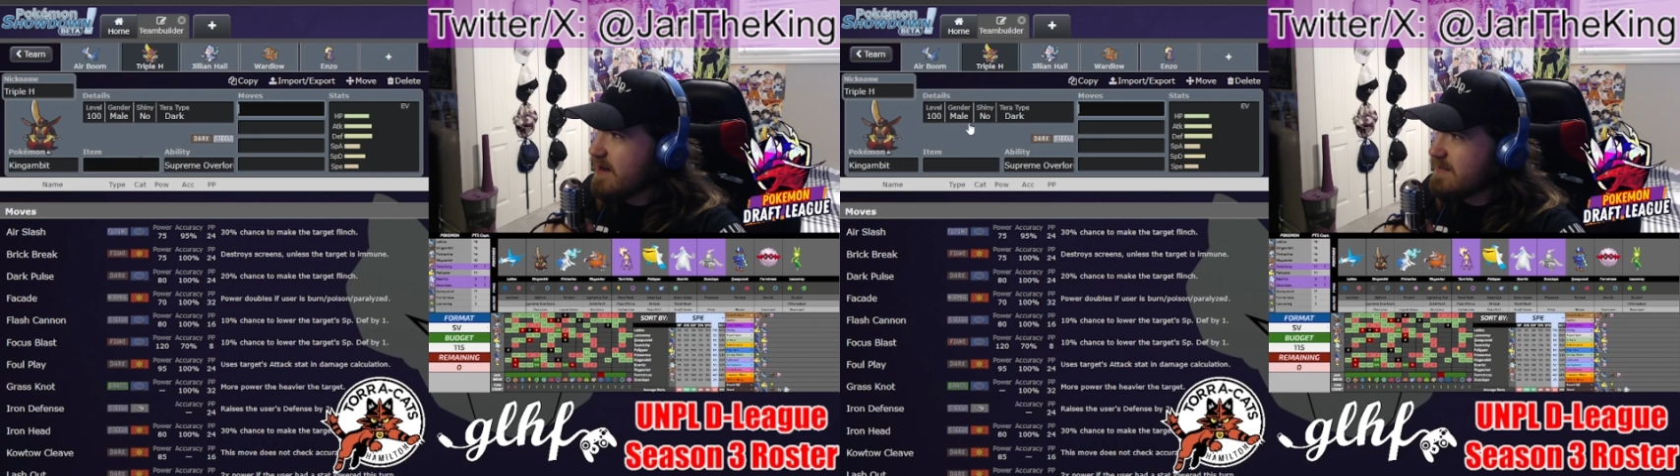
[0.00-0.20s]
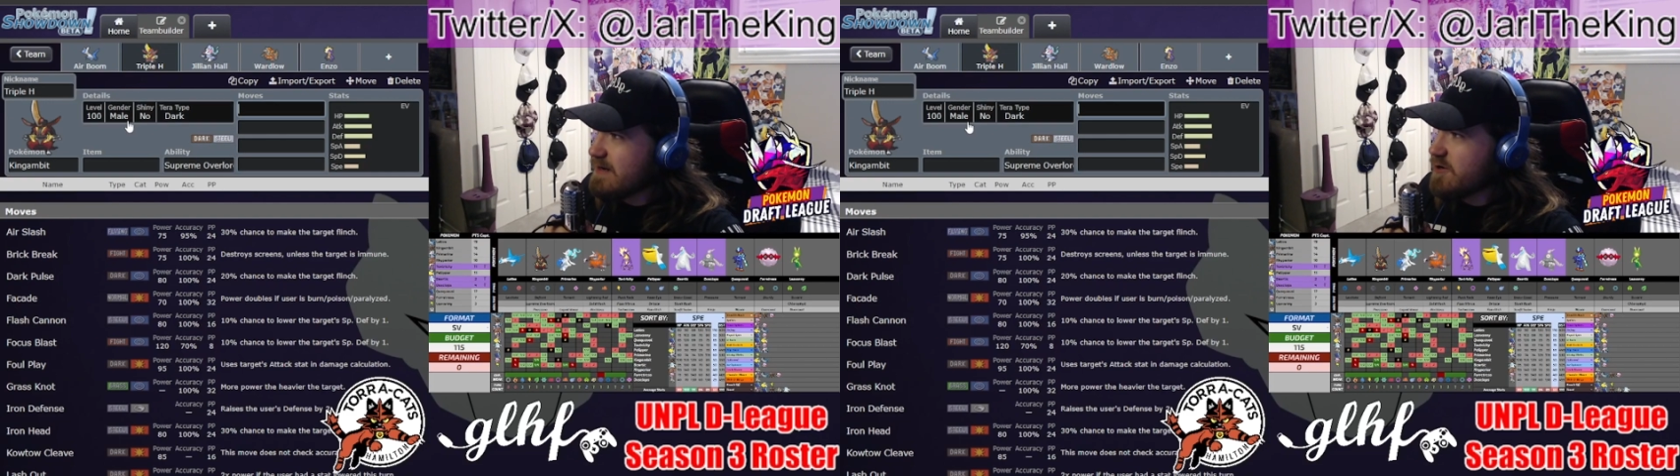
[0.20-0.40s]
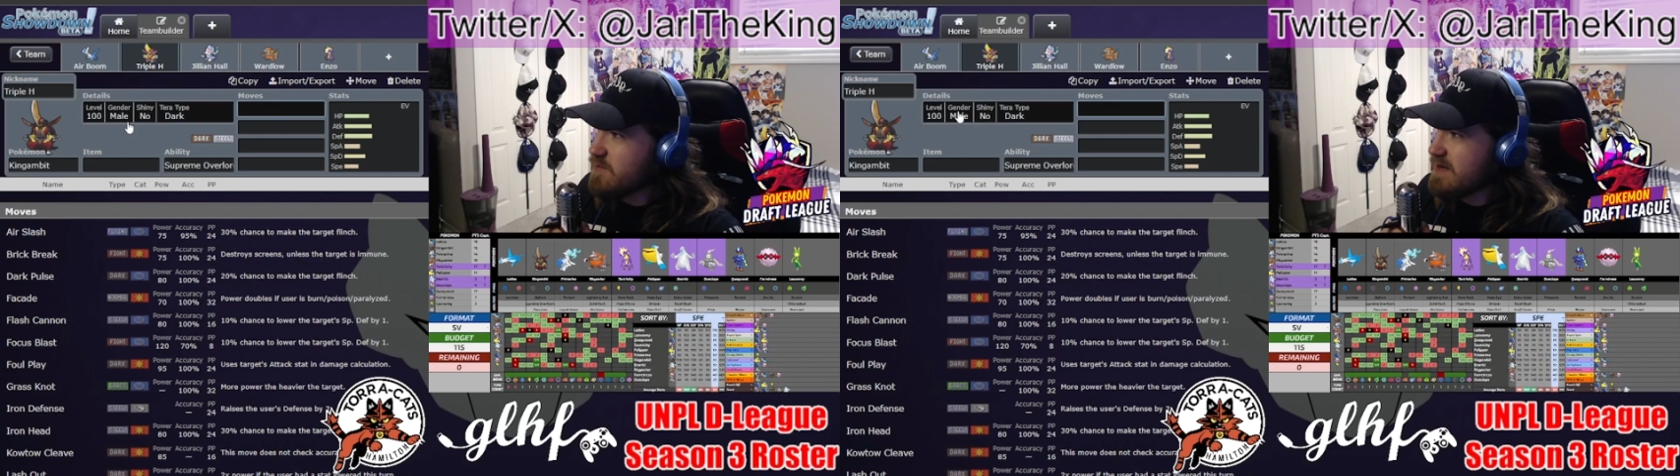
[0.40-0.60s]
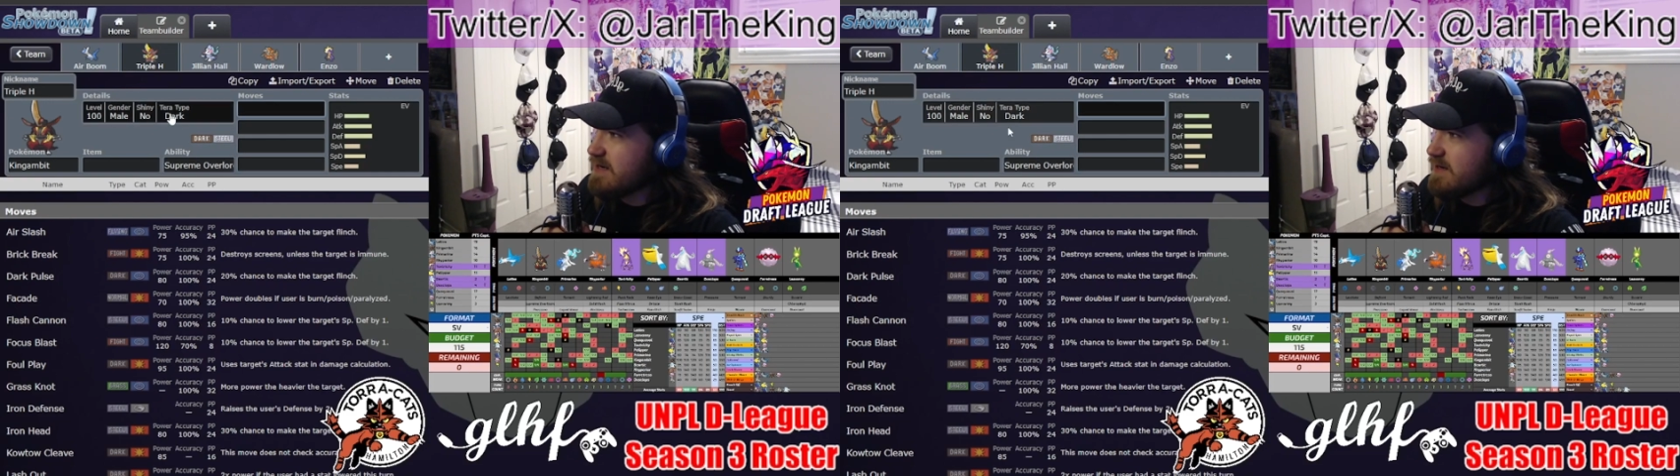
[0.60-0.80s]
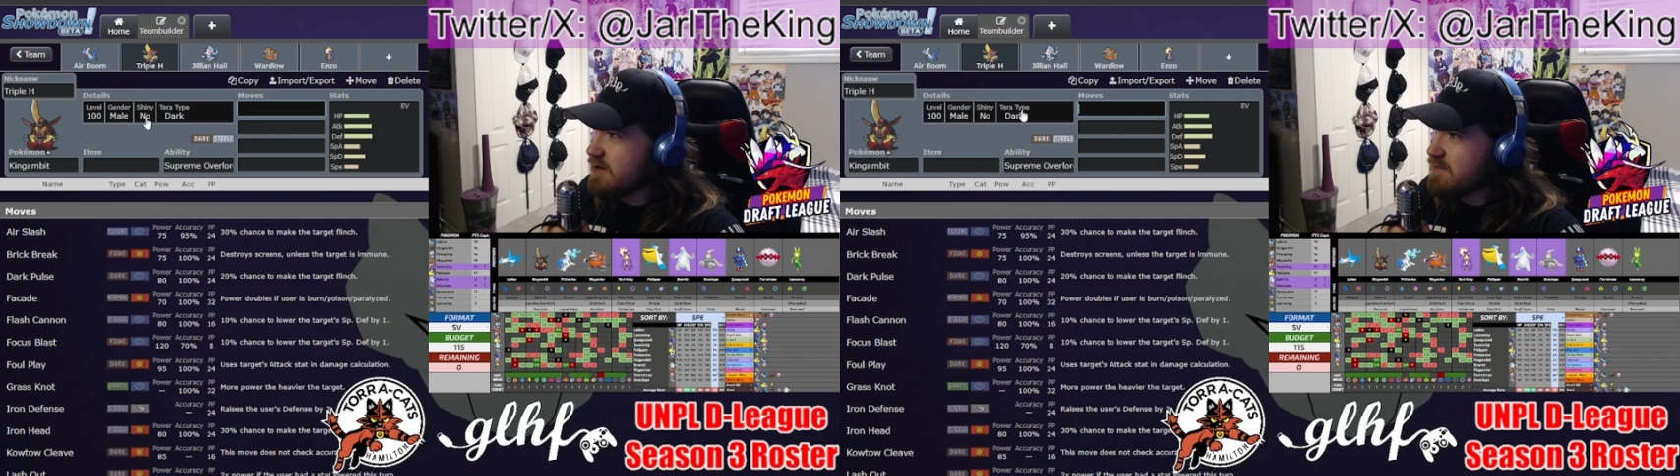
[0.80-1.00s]
I mean, I hope it
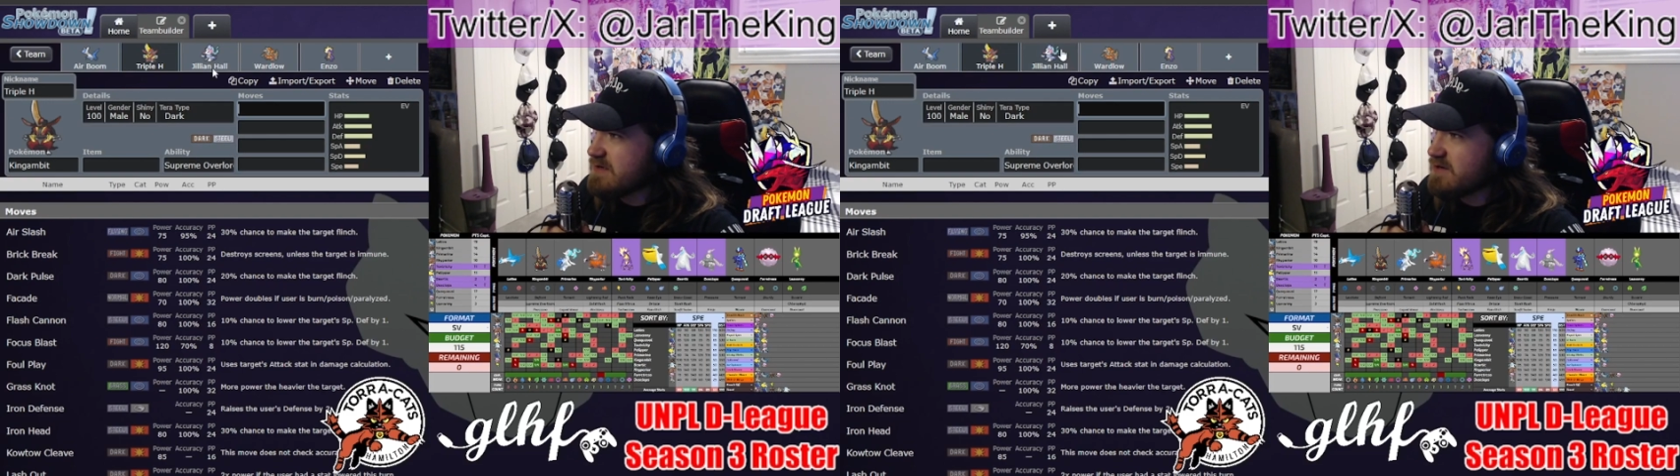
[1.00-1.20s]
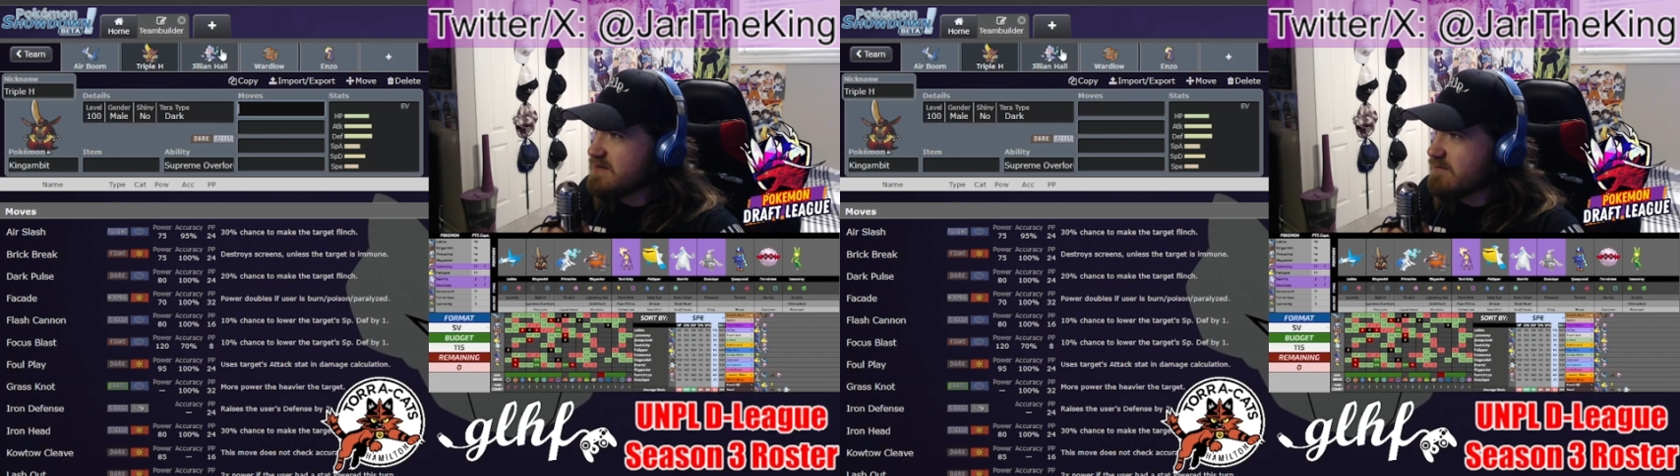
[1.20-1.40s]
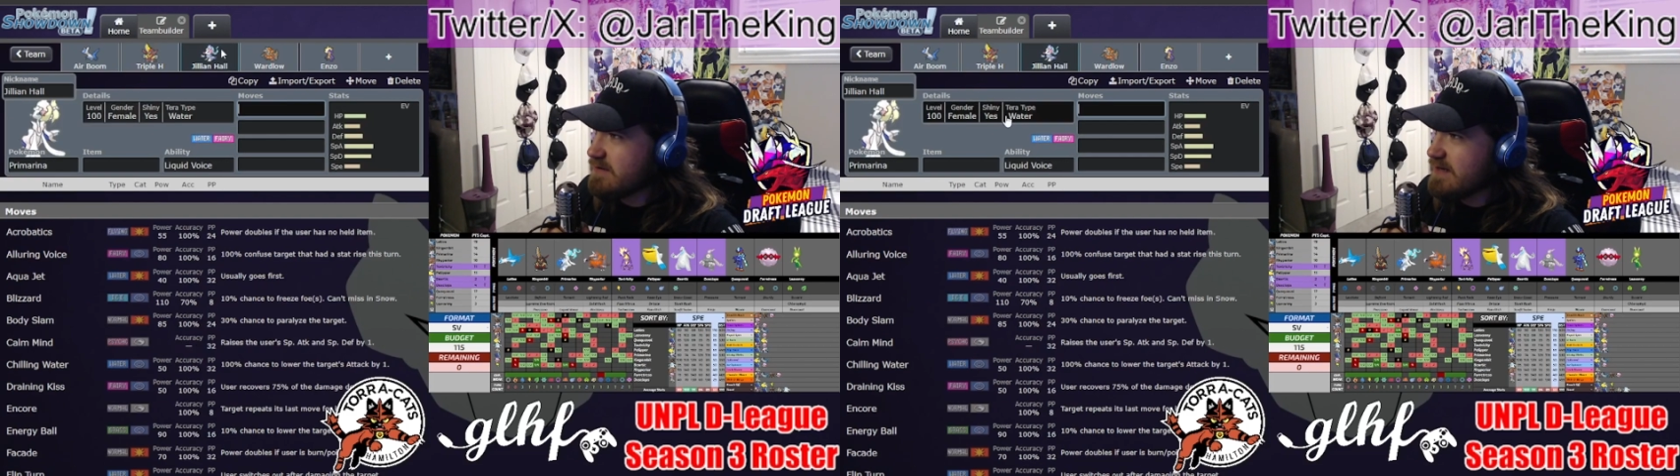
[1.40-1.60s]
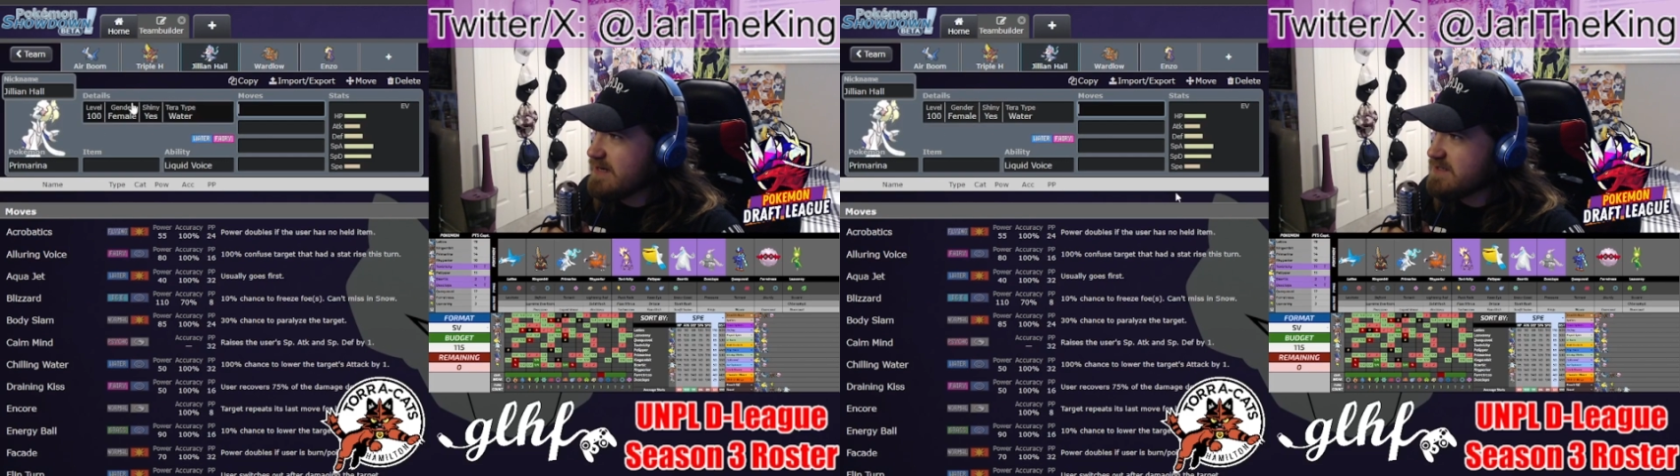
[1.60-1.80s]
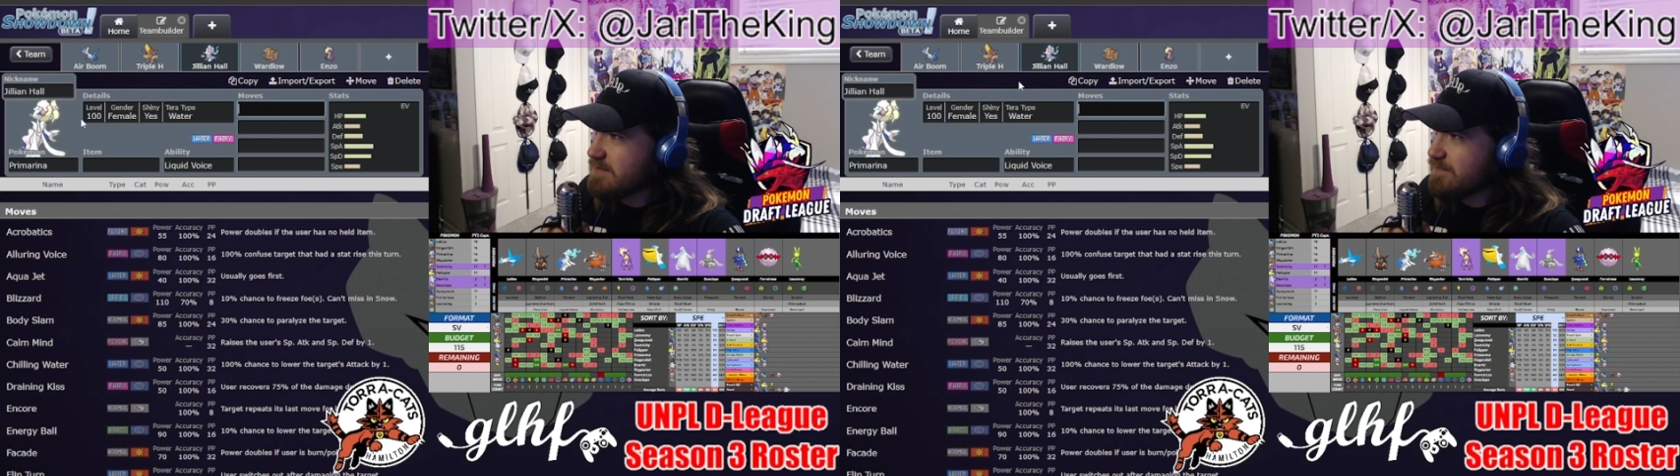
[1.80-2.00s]
uh, hope it turns out really
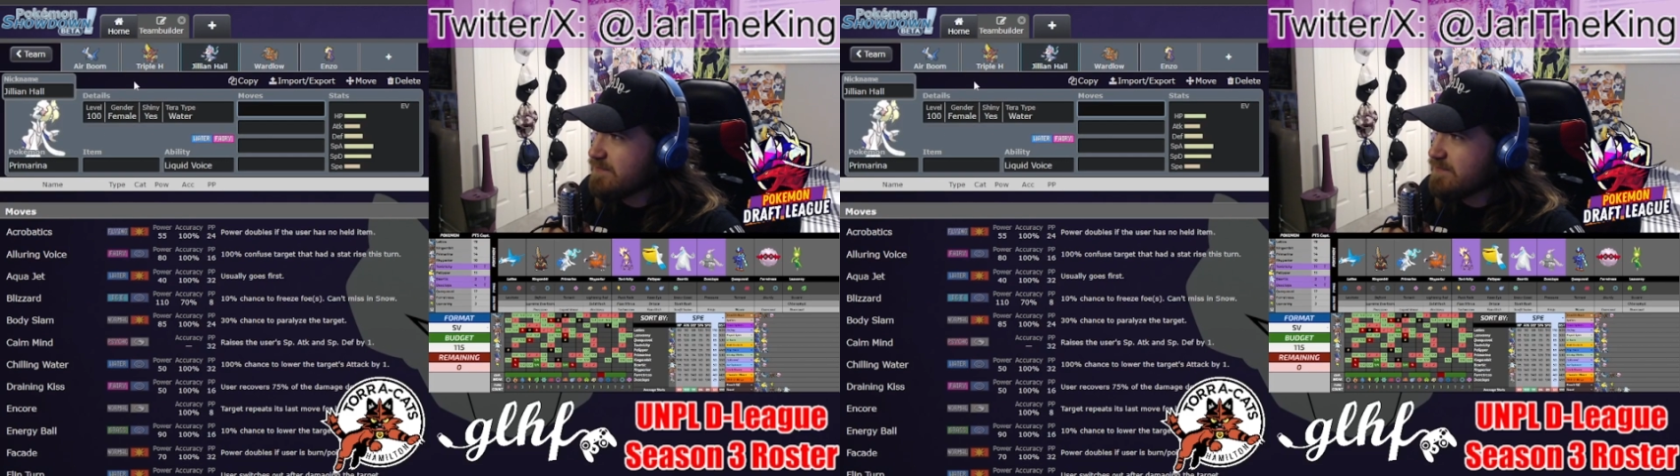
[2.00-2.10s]
nice.